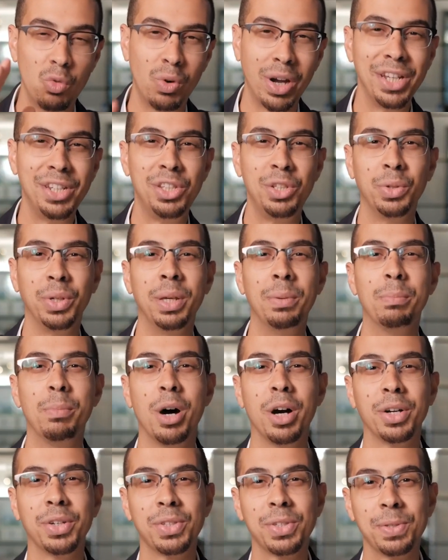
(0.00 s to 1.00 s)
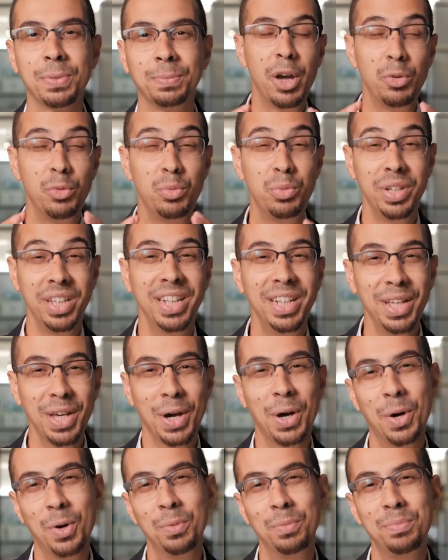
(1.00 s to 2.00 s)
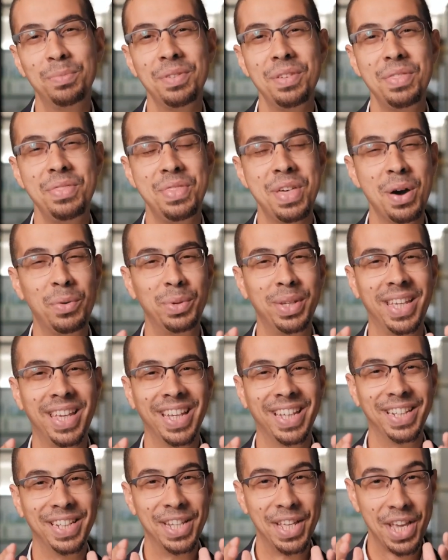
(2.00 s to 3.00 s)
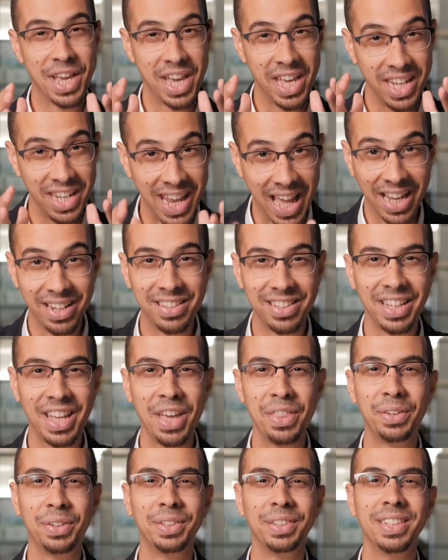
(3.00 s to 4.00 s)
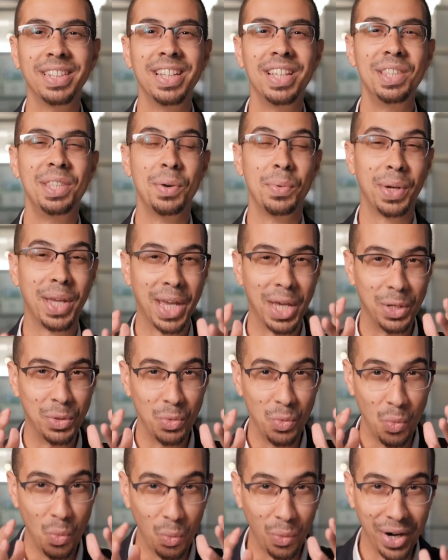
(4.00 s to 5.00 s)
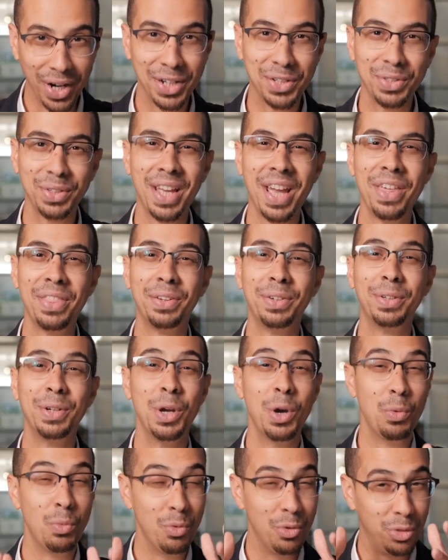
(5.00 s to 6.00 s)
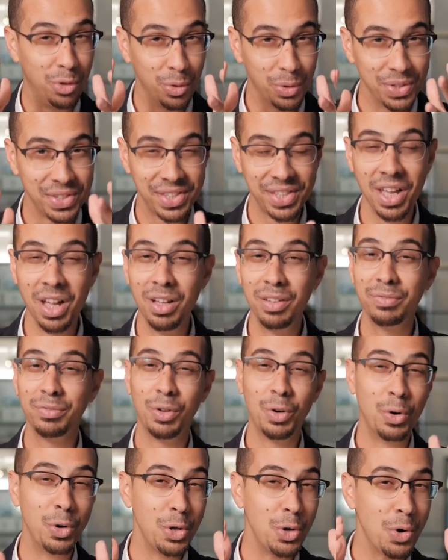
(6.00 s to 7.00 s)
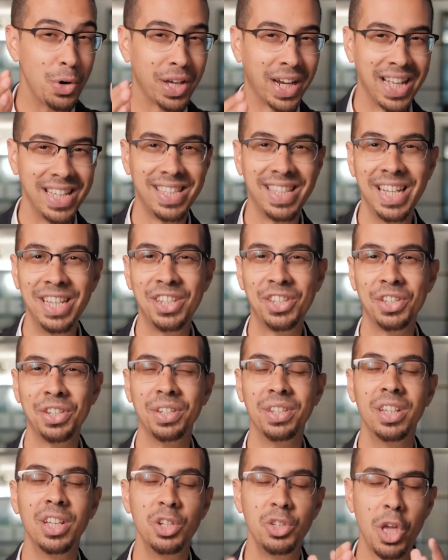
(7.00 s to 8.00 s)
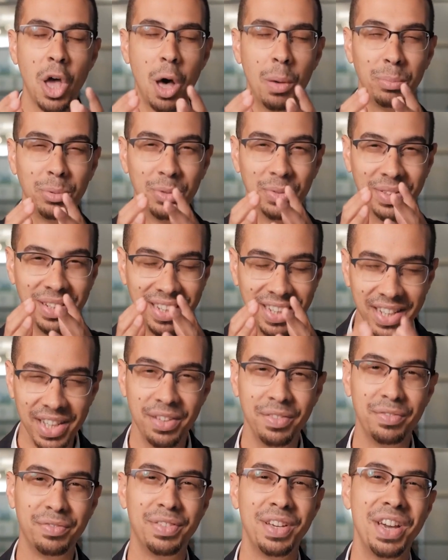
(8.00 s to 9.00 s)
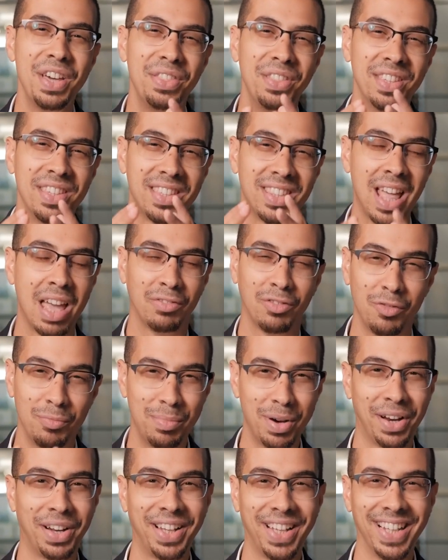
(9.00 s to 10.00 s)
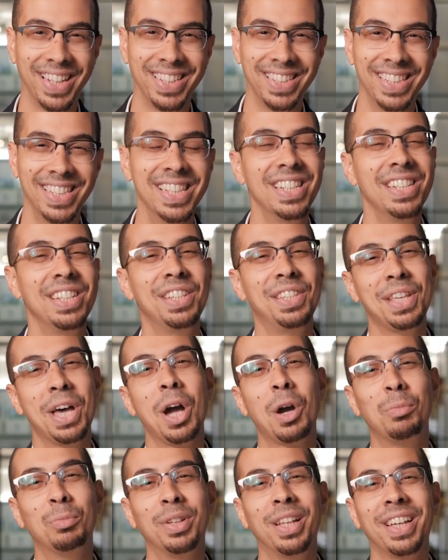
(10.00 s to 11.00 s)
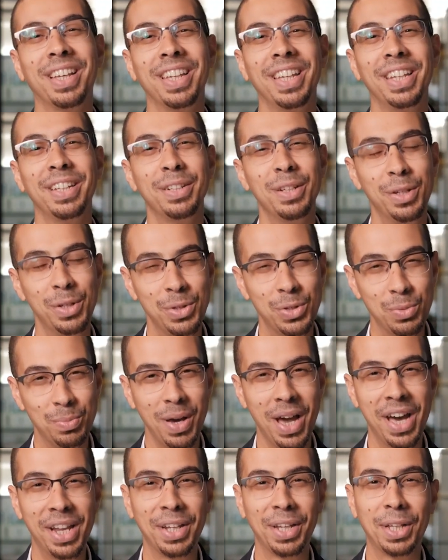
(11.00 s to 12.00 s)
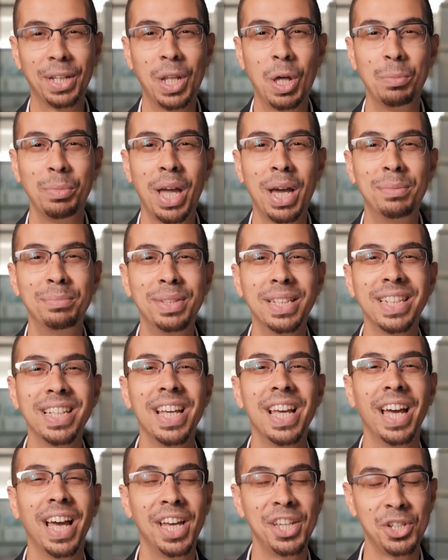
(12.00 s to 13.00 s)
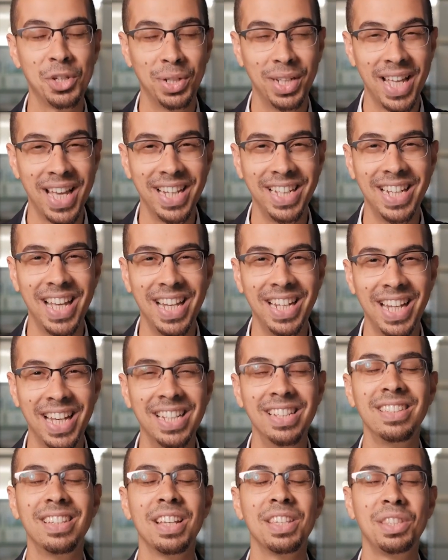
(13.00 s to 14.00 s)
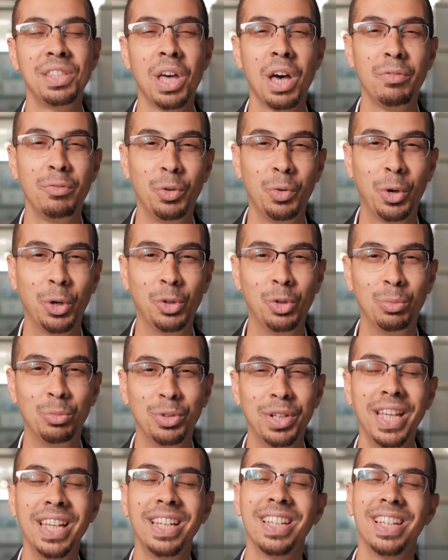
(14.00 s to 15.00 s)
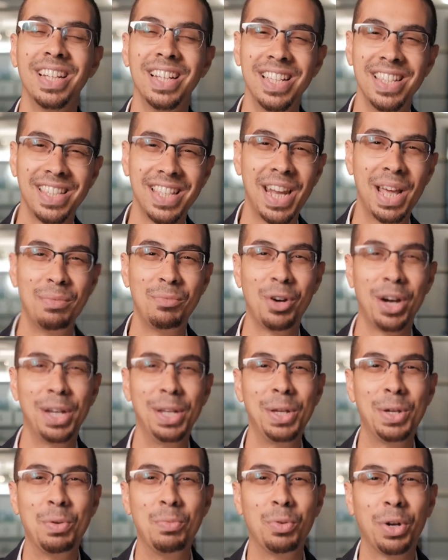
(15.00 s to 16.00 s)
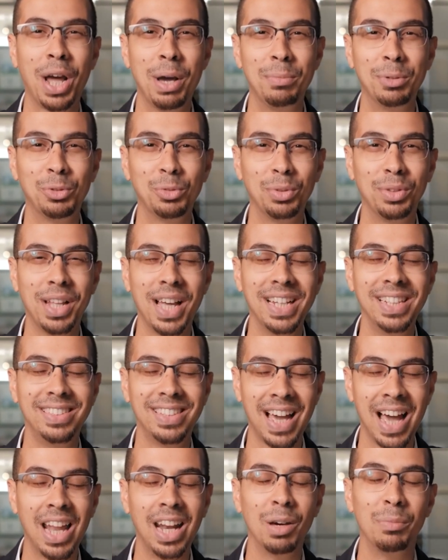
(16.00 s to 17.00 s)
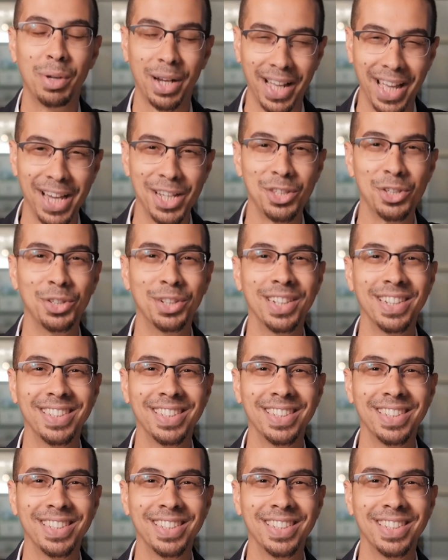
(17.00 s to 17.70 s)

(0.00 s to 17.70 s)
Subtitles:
right to your inbox. I really hope that we can connect together, that we can work together with yourself or your organization to help you live this life of barakah. Jazakumullah khair. Subhanakallahu hamdik. Ashhadu an la ilaha illa ant. Astaghfiruka wa atubu ilayk. Assalamu alaikum wa rahmatullahi ta'ala barakatuh.